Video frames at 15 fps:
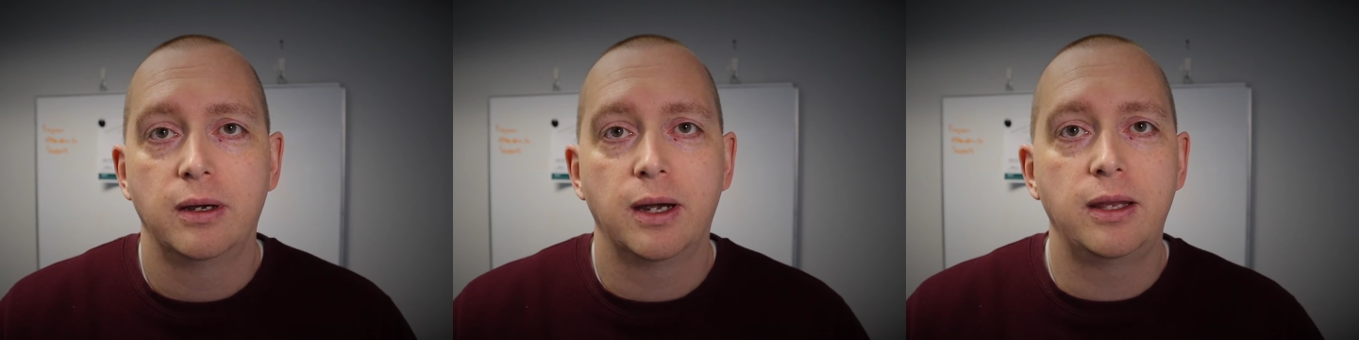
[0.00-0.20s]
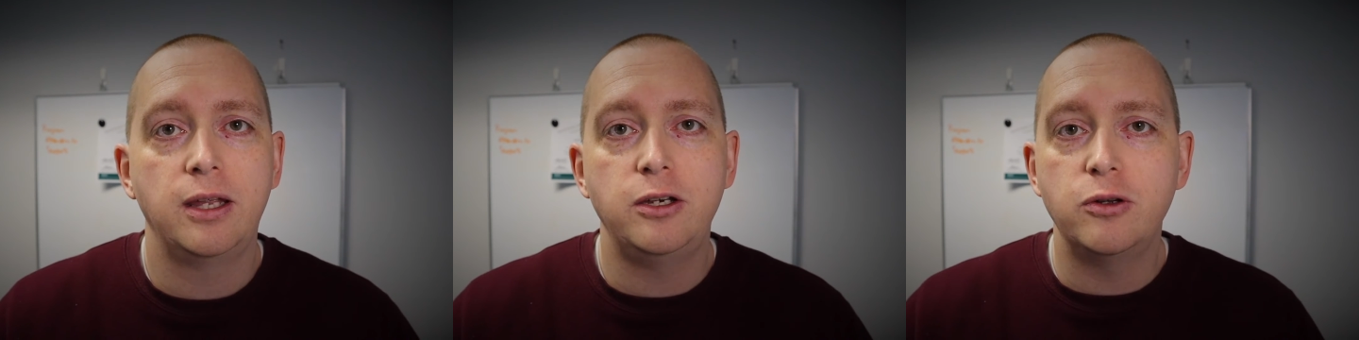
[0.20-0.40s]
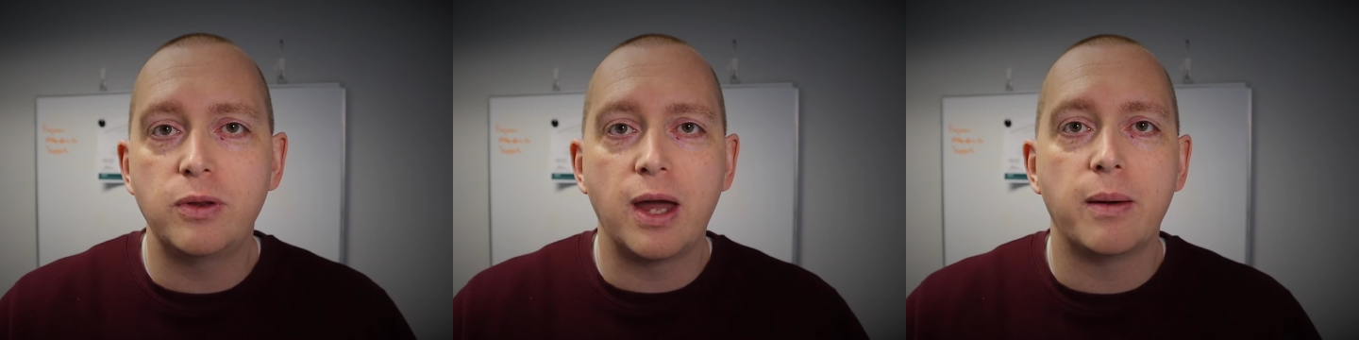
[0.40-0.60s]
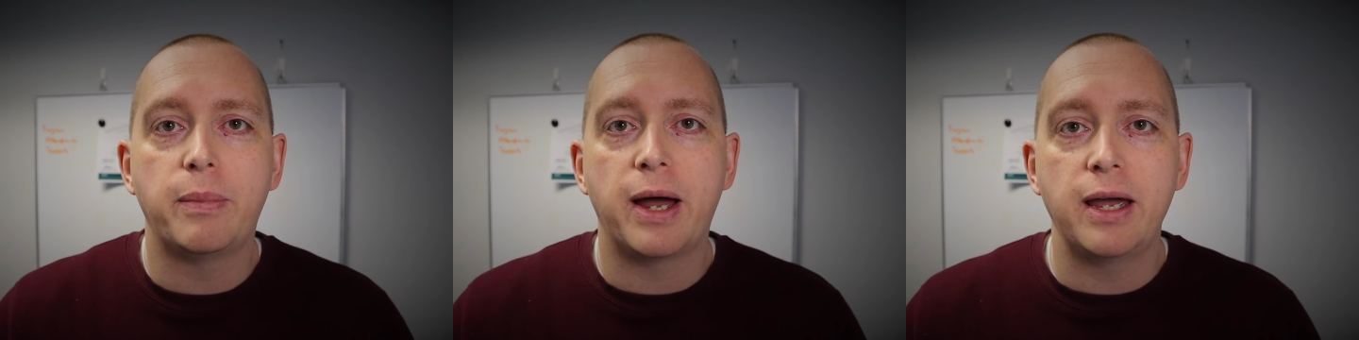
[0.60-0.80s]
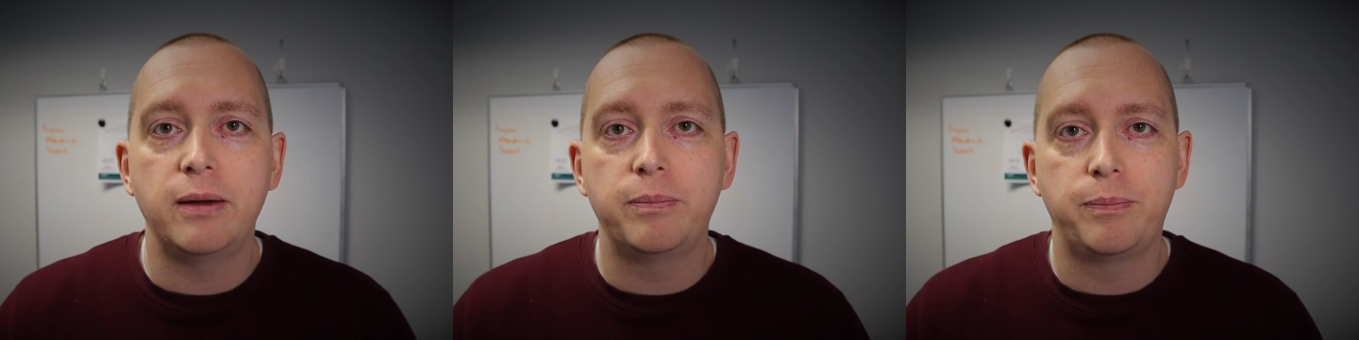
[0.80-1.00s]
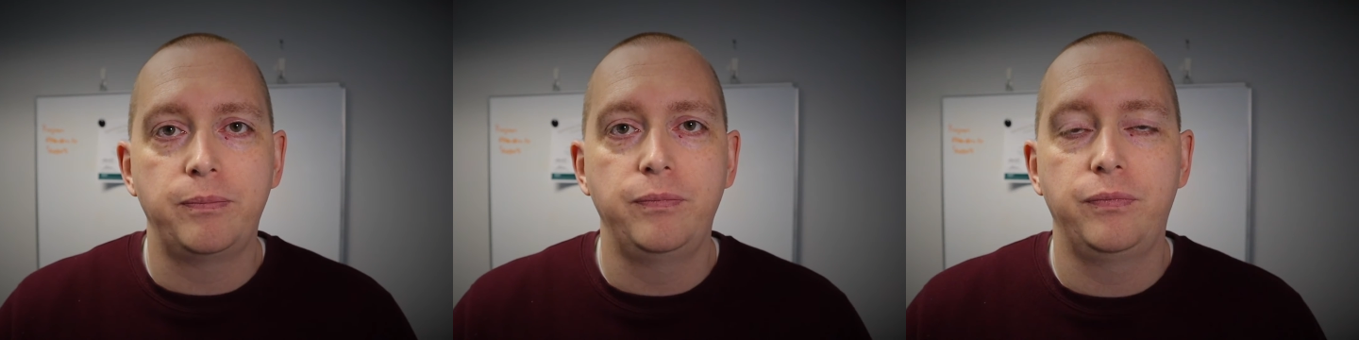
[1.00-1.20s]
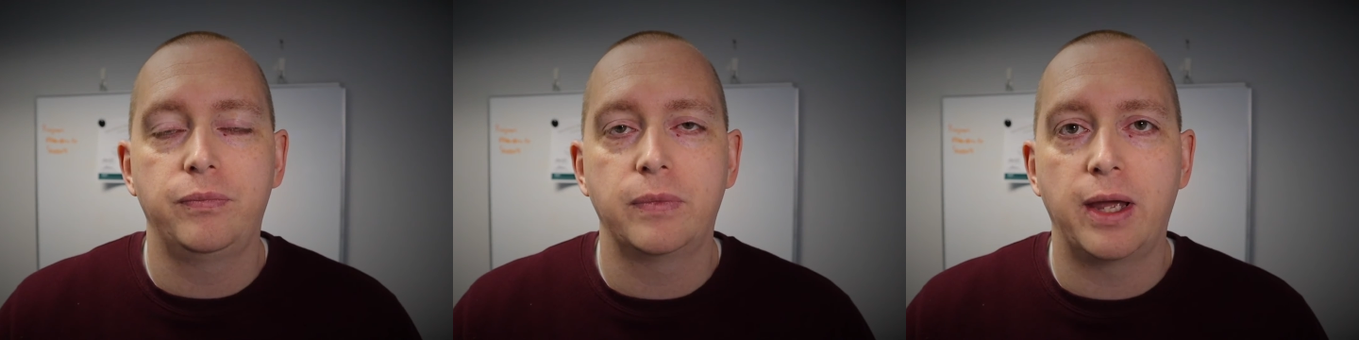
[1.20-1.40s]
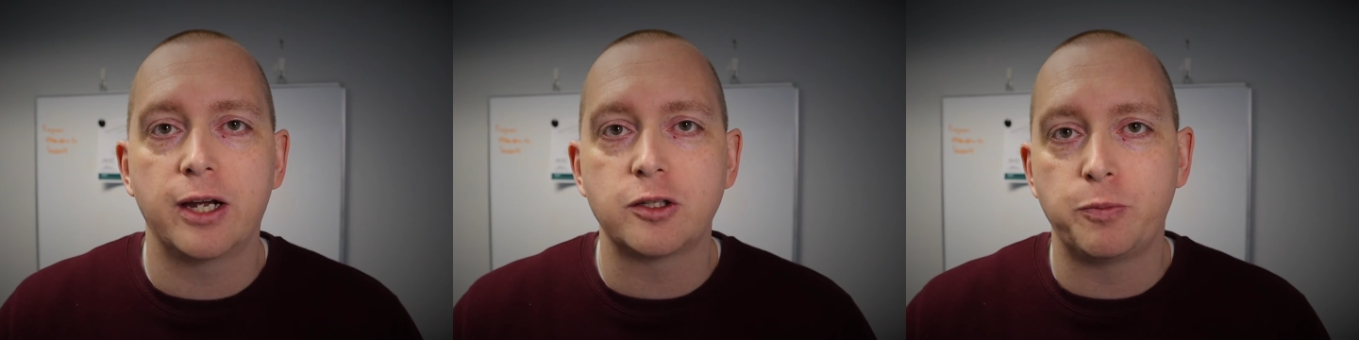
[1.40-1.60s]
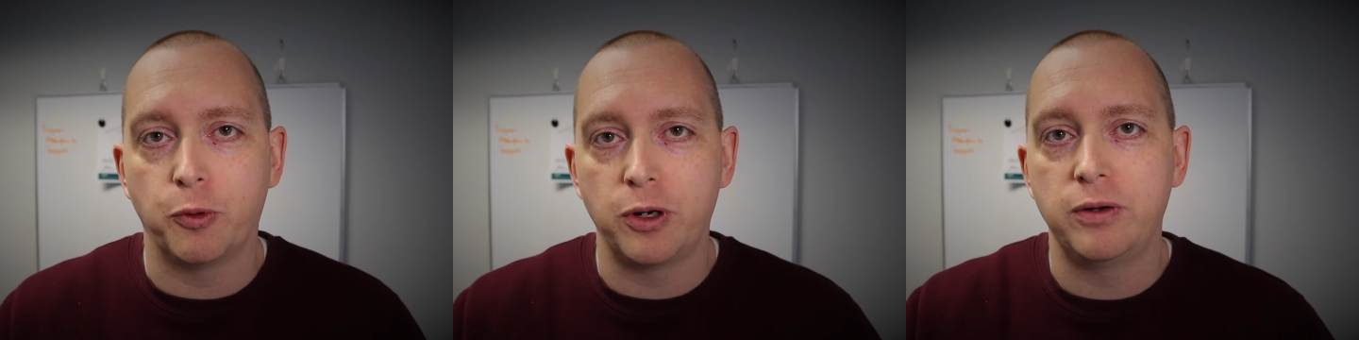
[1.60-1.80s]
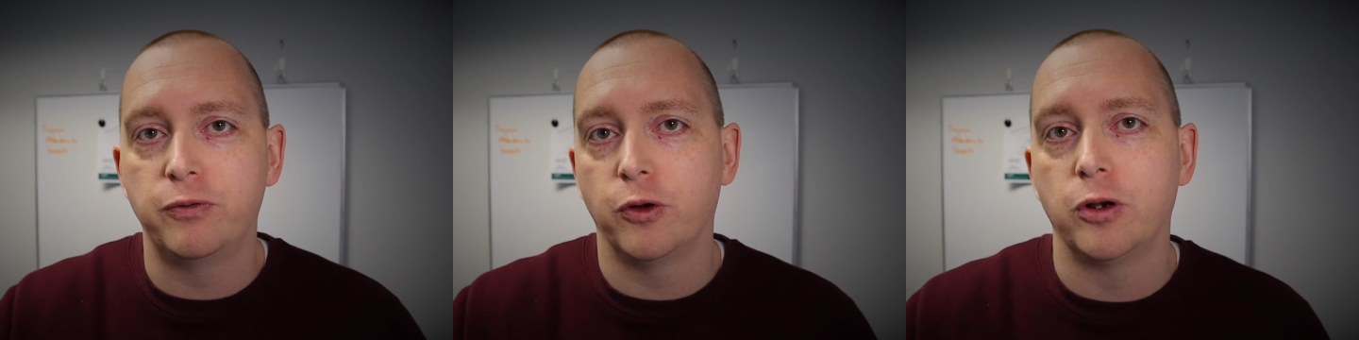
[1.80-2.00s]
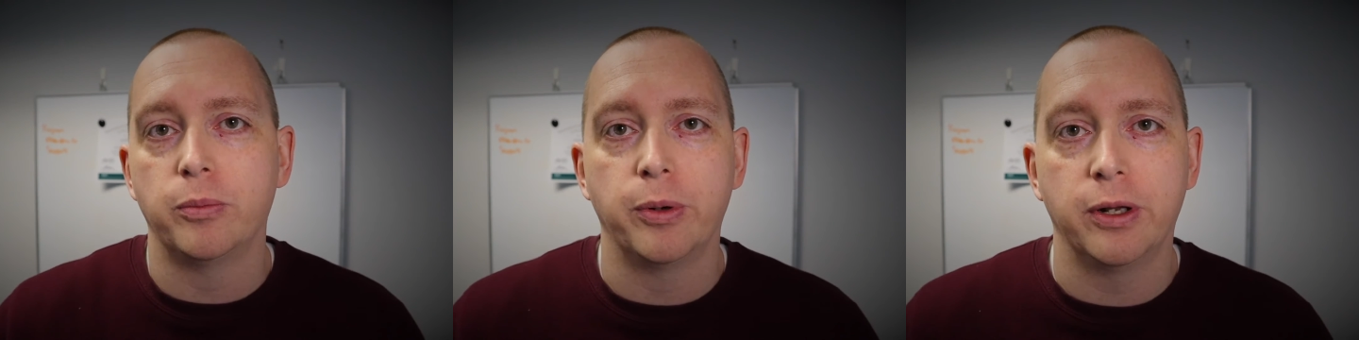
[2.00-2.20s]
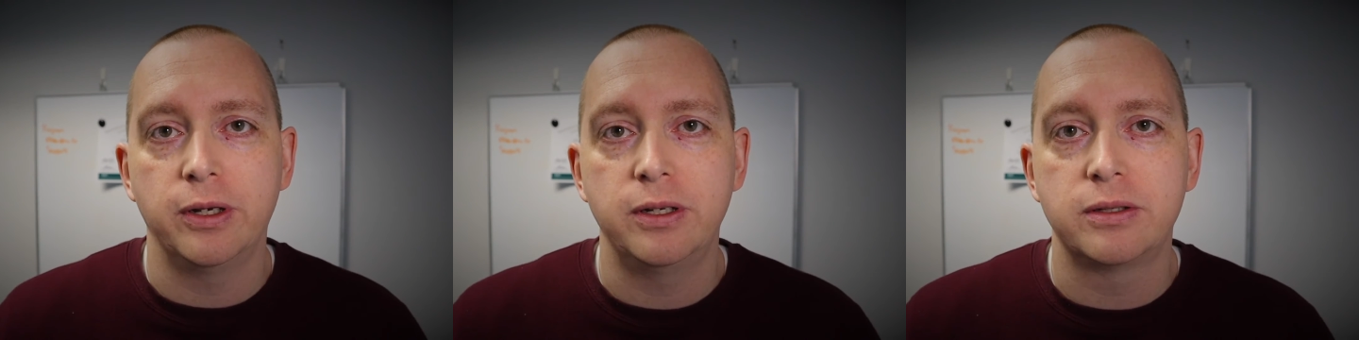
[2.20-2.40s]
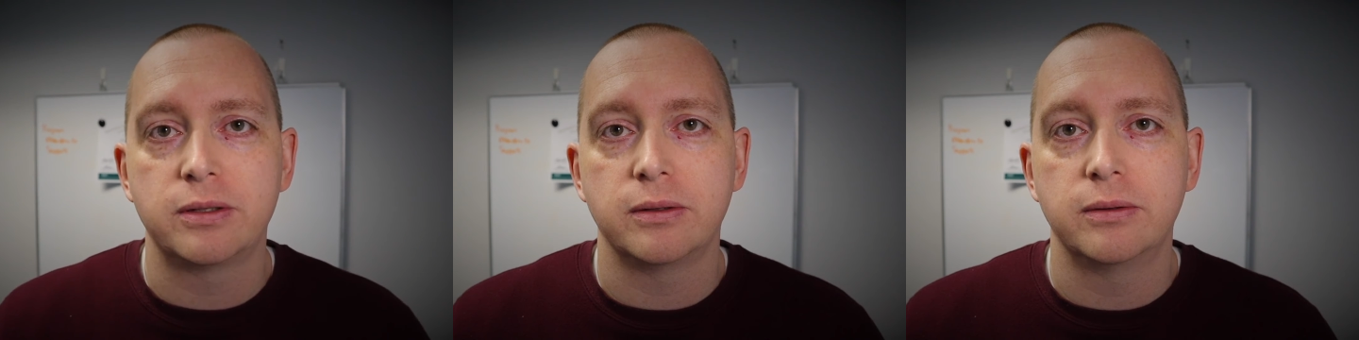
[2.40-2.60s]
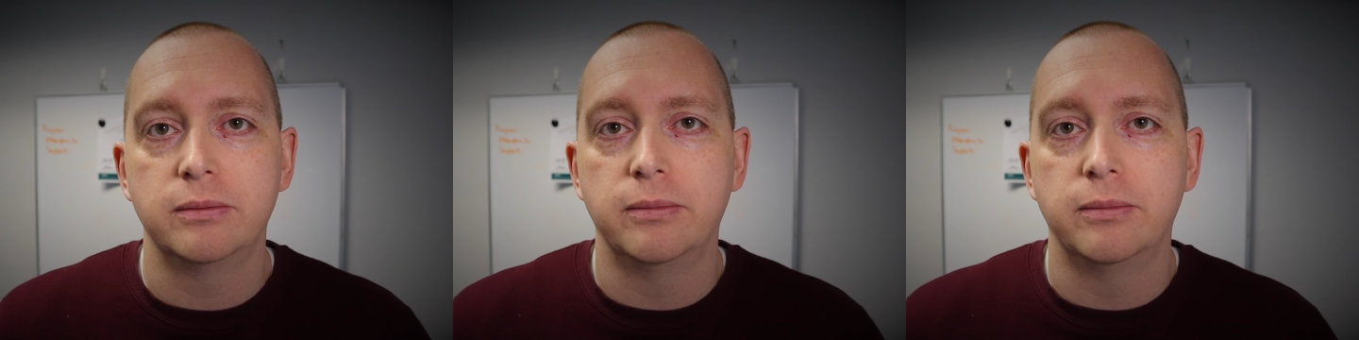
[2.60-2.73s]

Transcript: And they do that by exploiting vulnerabilities.